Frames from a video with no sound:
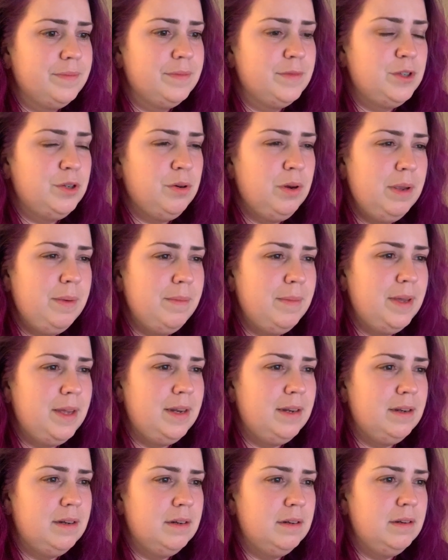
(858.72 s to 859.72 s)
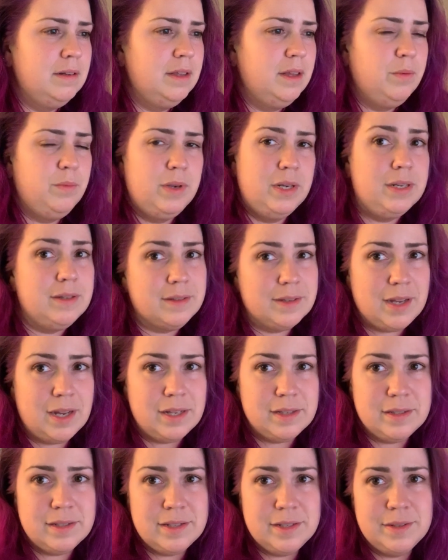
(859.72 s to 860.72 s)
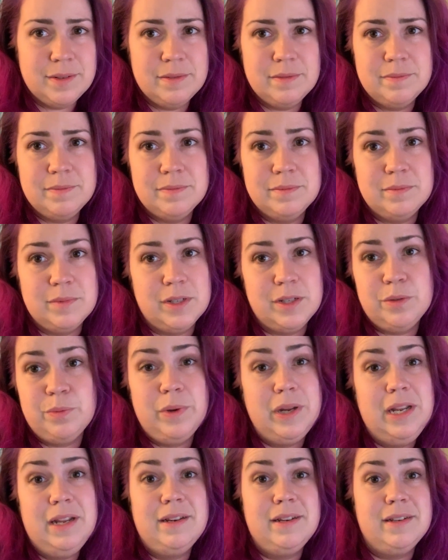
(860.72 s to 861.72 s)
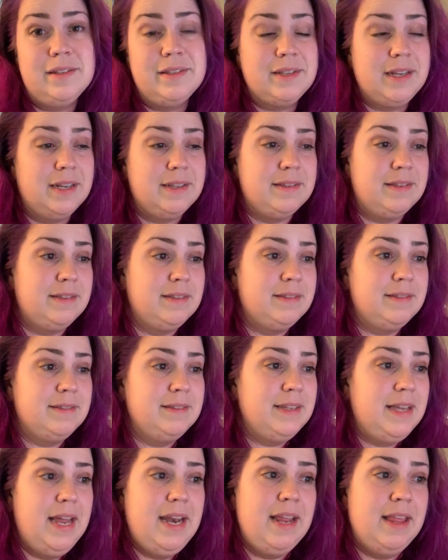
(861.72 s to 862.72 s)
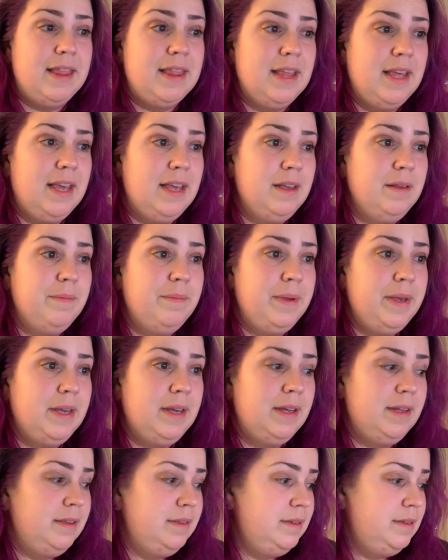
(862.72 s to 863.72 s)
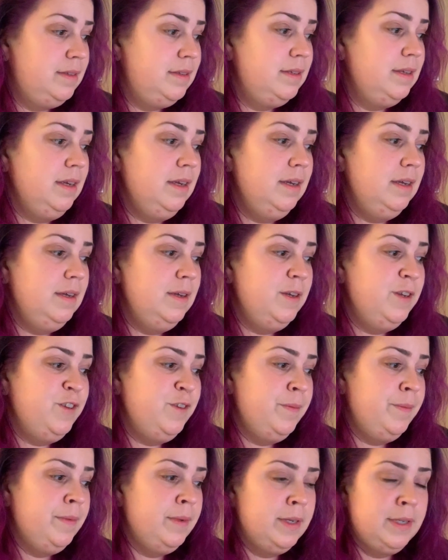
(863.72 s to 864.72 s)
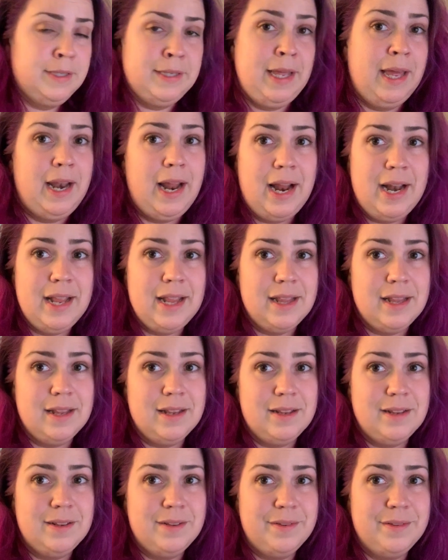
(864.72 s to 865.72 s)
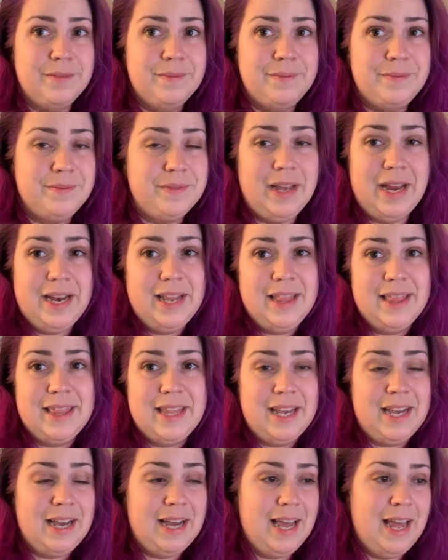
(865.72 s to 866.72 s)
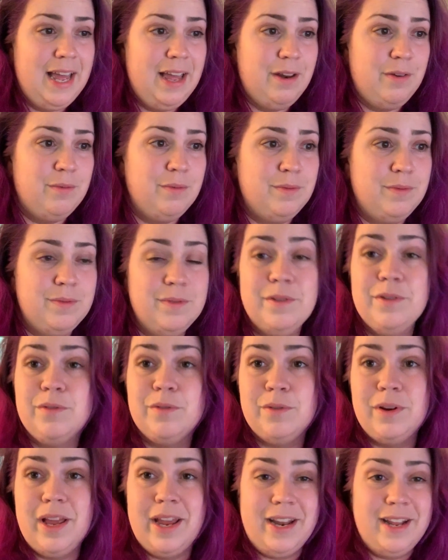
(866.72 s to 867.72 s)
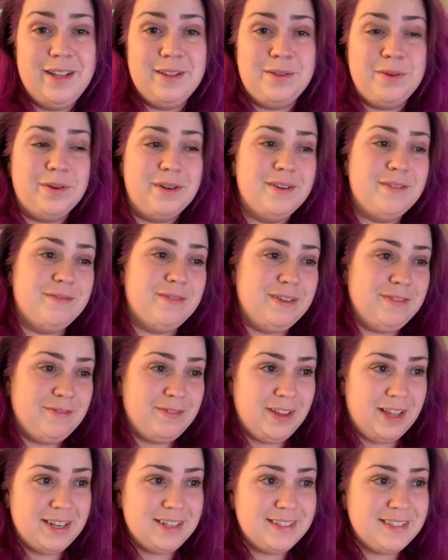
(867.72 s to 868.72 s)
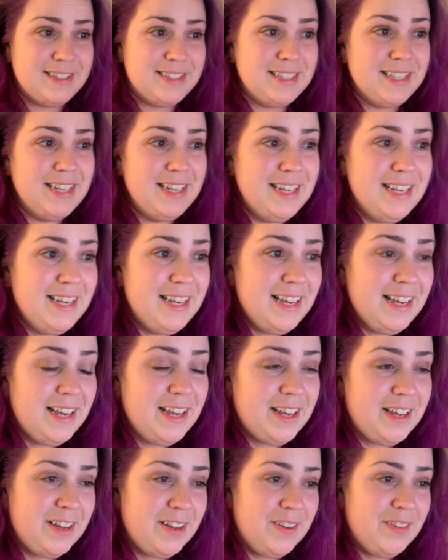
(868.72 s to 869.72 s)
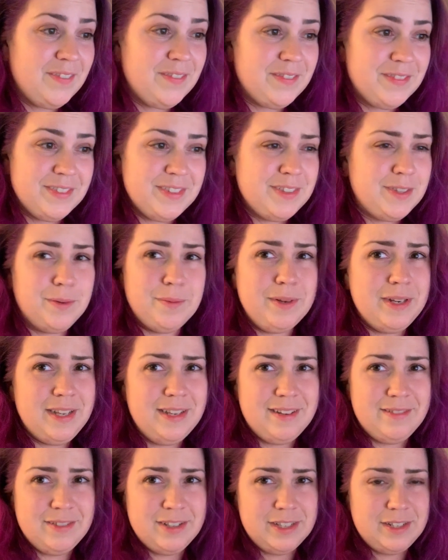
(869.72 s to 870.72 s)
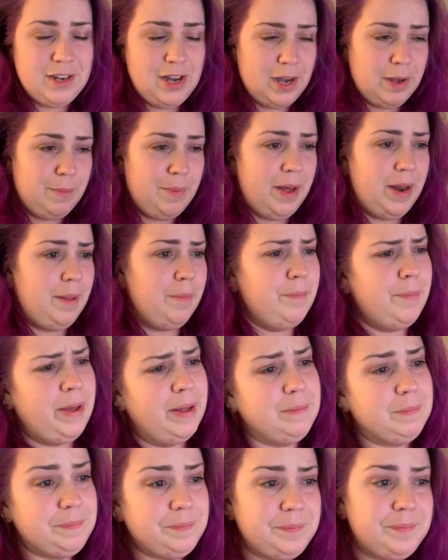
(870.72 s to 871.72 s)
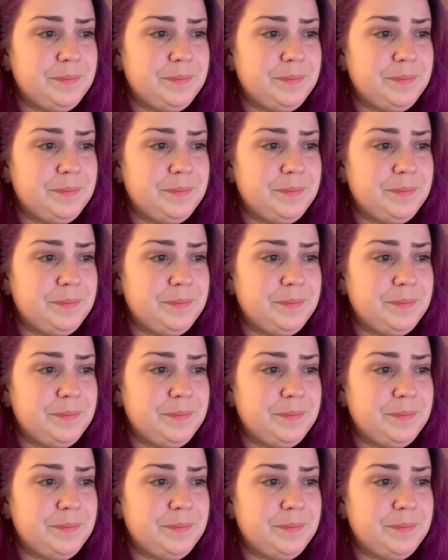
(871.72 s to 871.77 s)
treatment that we discussed, which we didn't discuss anything, because like I said, I didn't think I had any sort of reflux, so we didn't really talk about it. But